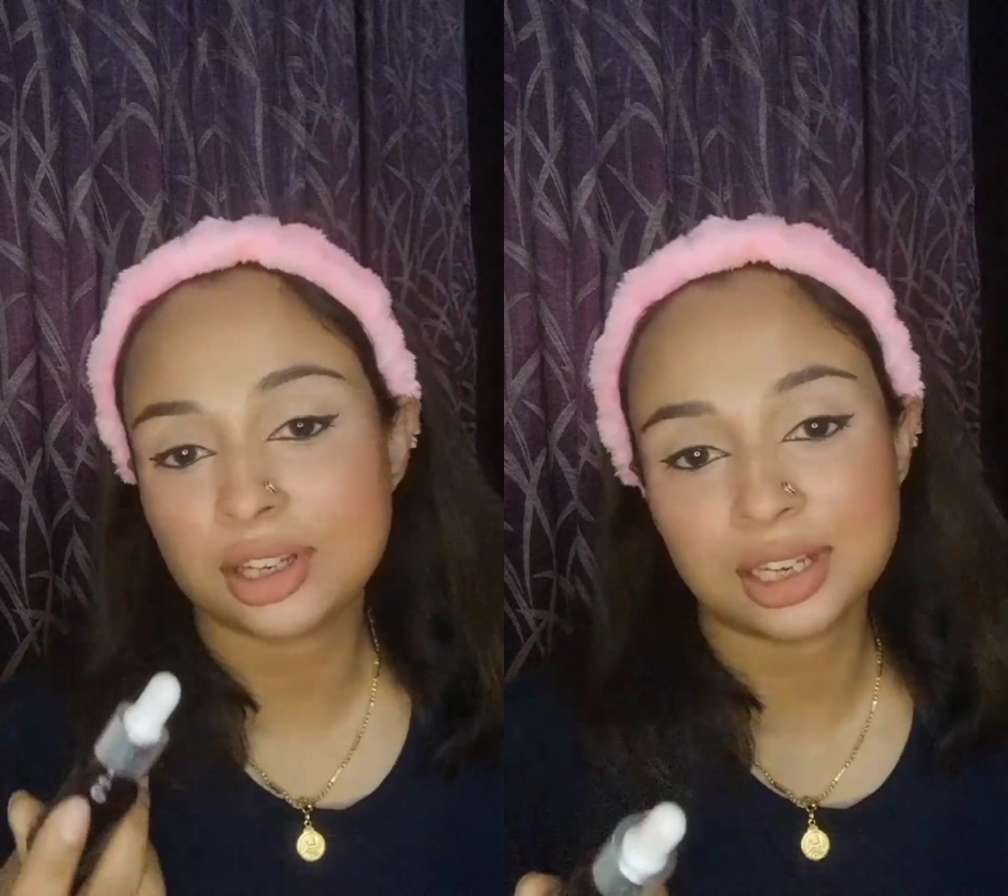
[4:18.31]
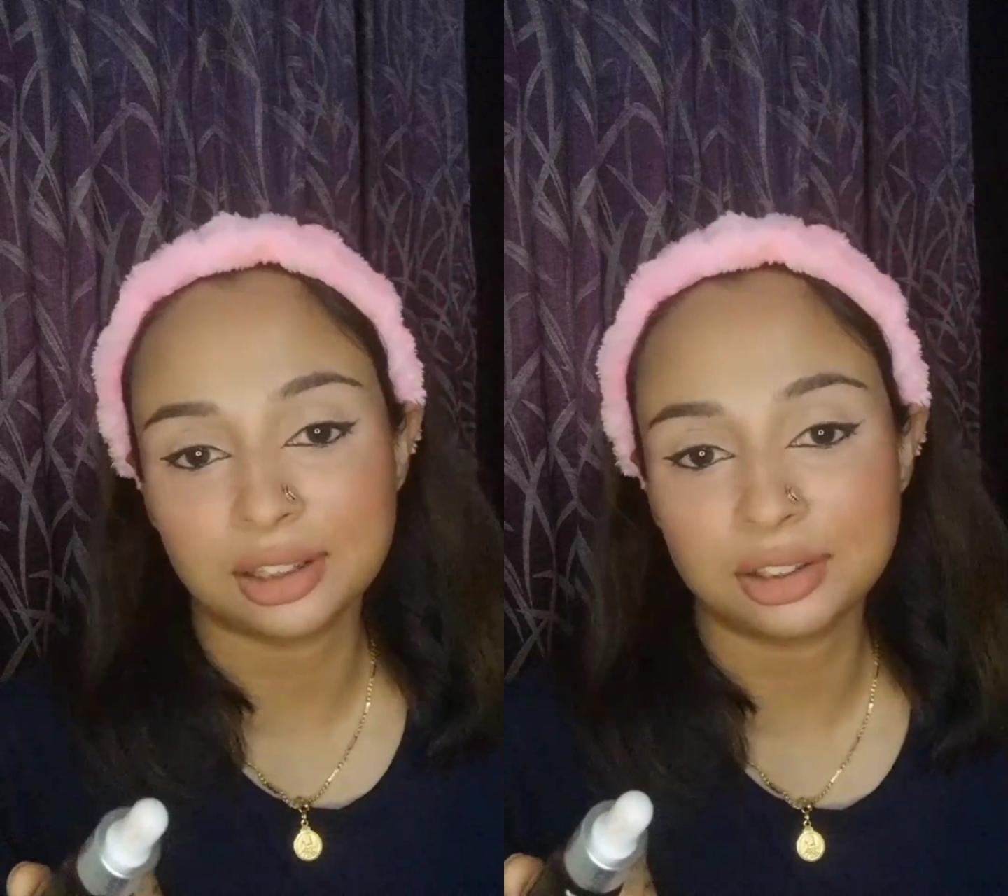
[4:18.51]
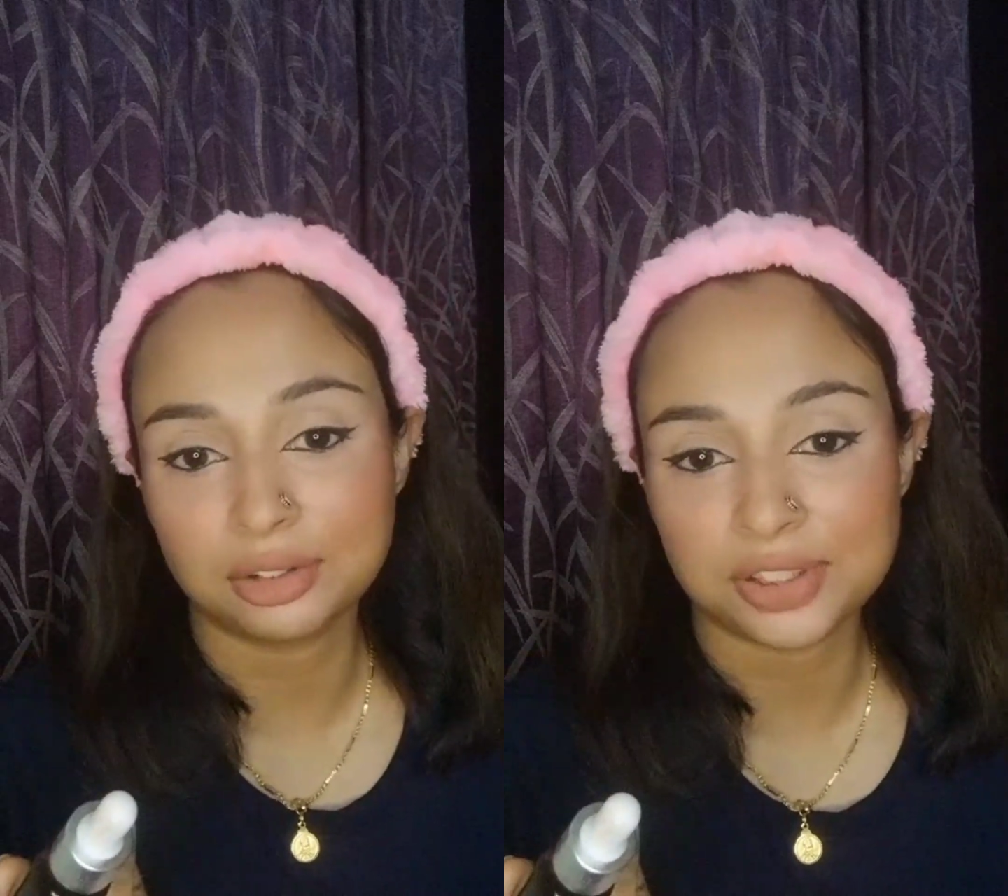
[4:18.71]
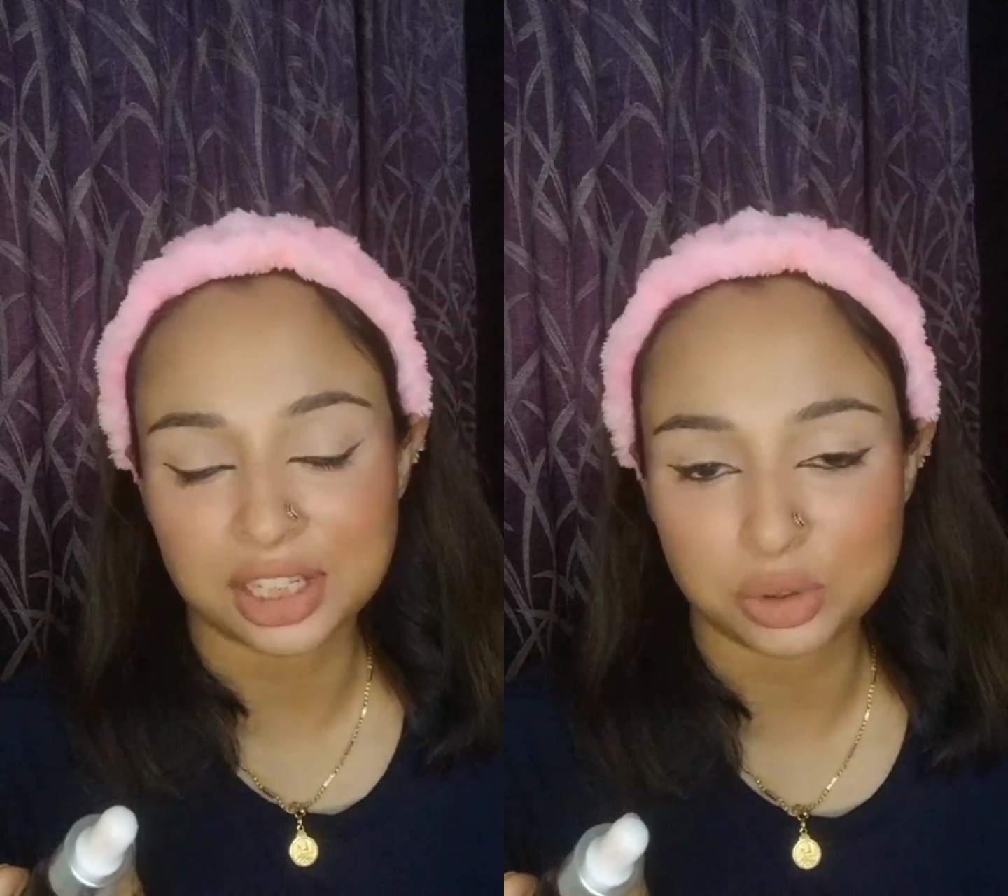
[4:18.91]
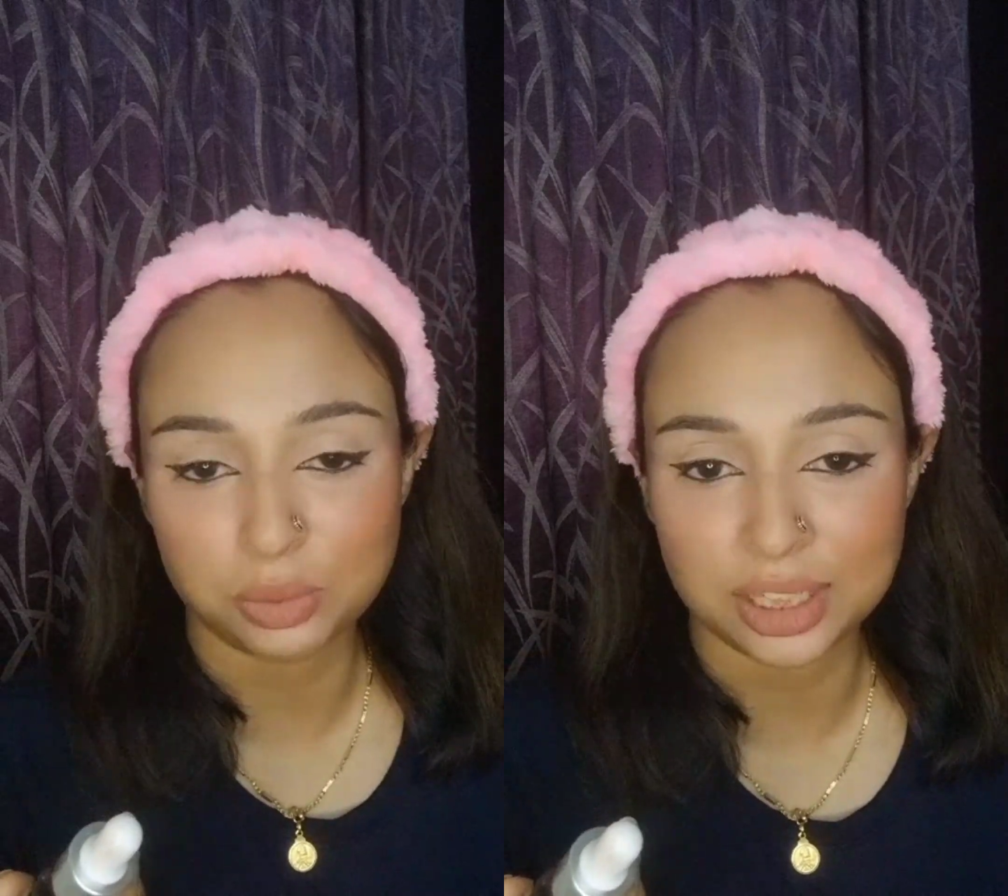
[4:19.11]
of
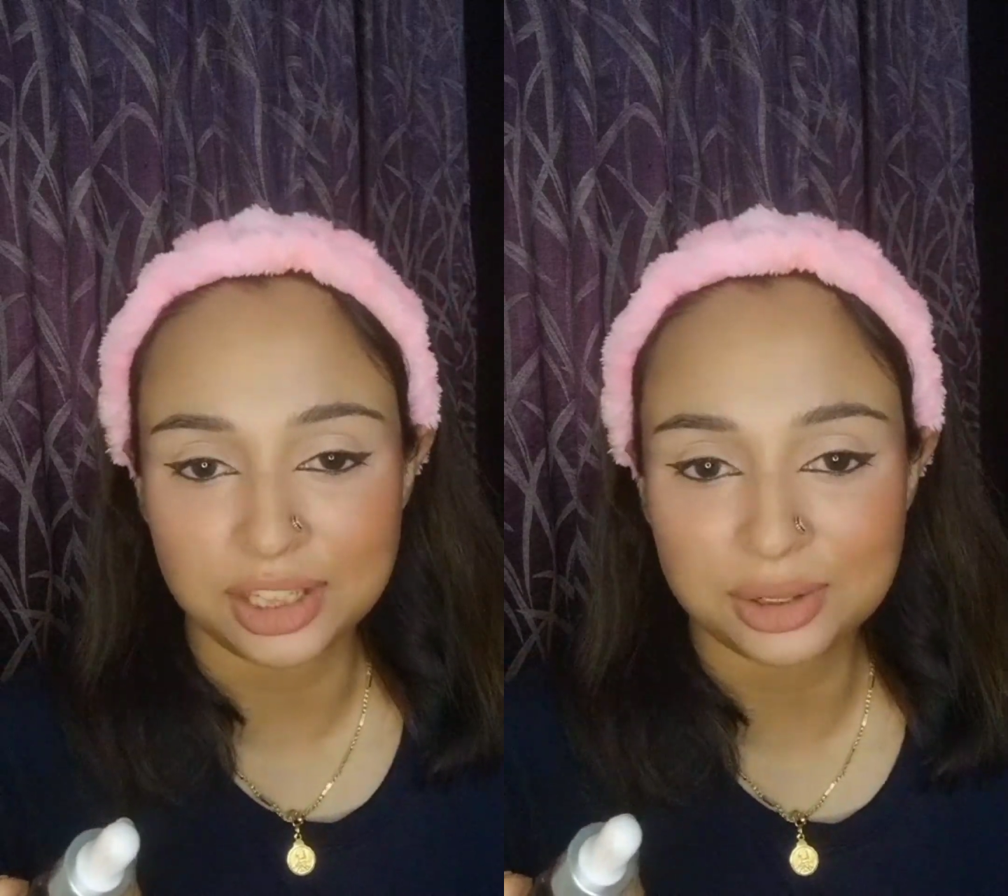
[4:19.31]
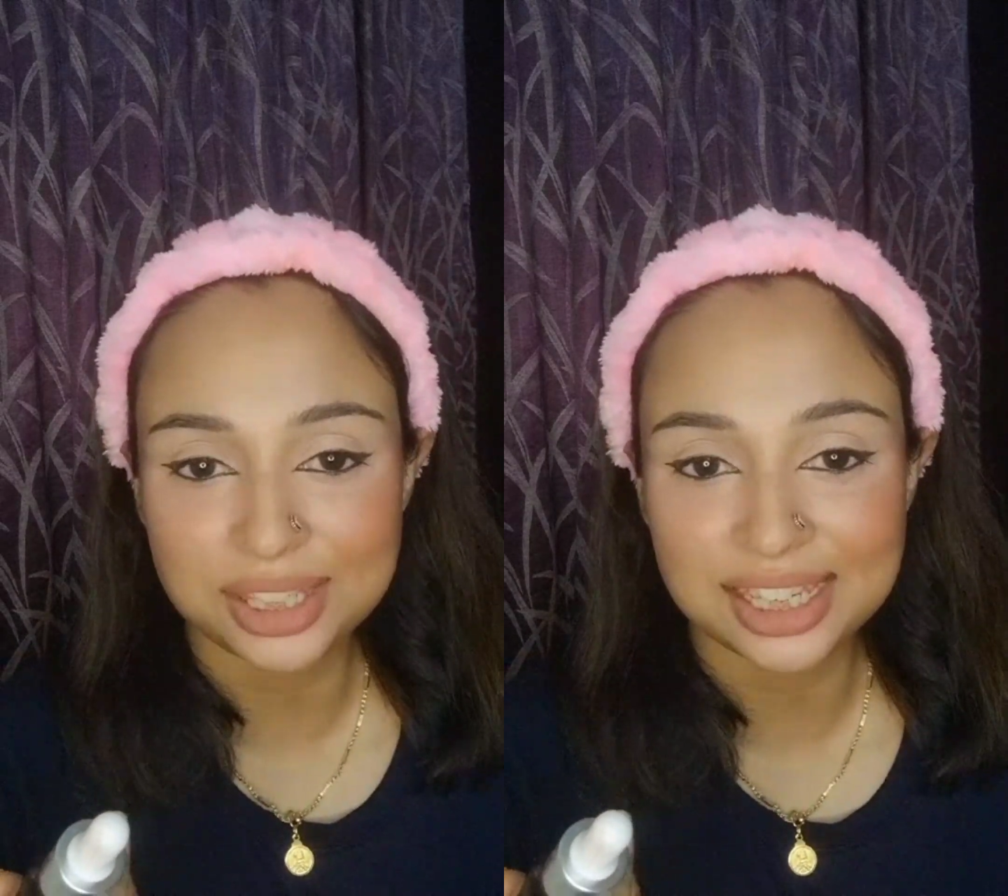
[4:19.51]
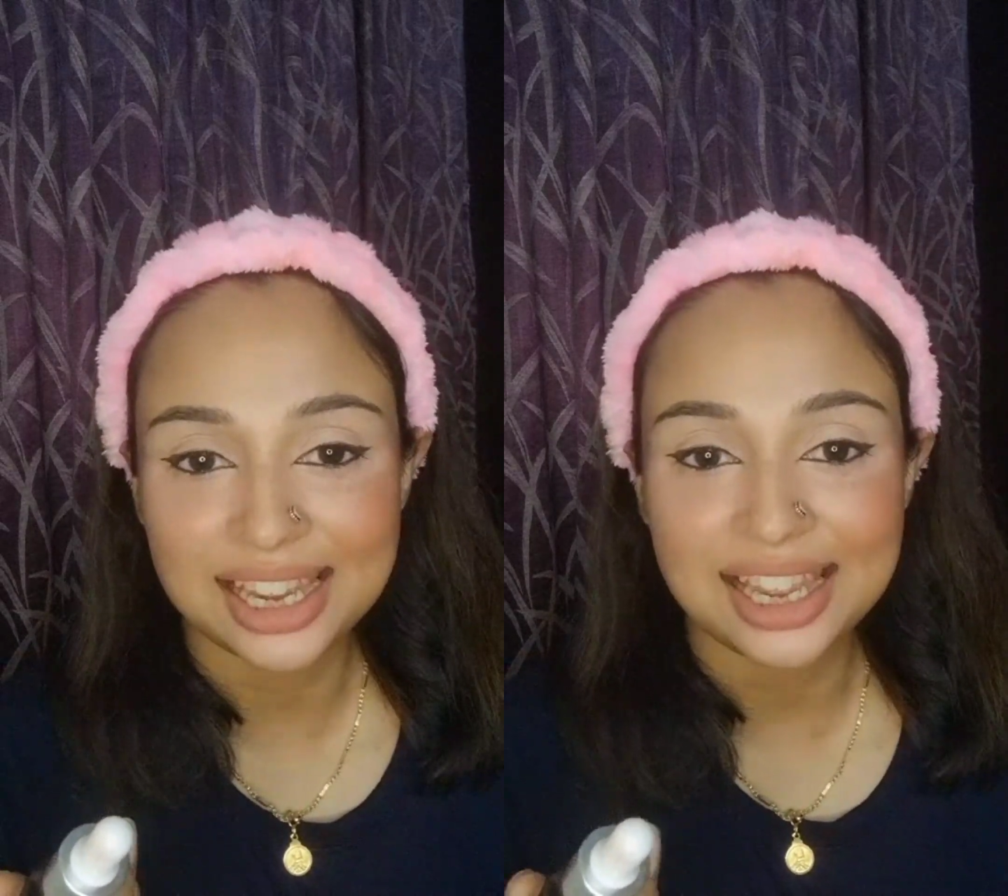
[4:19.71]
such videos.